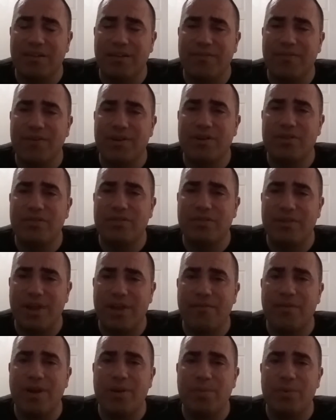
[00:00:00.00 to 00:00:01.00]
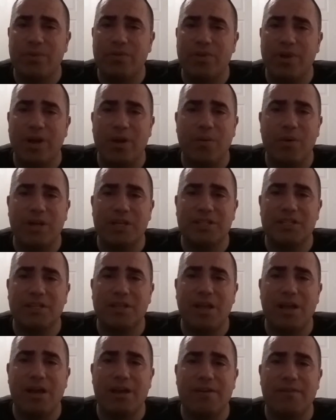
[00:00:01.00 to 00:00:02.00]
The first ever episode, I watched
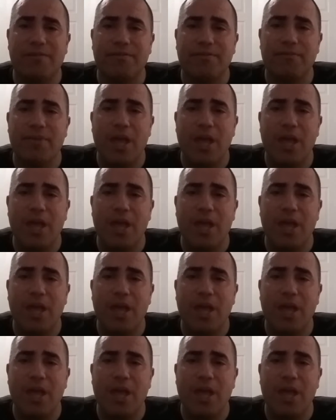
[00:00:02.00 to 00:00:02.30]
it live.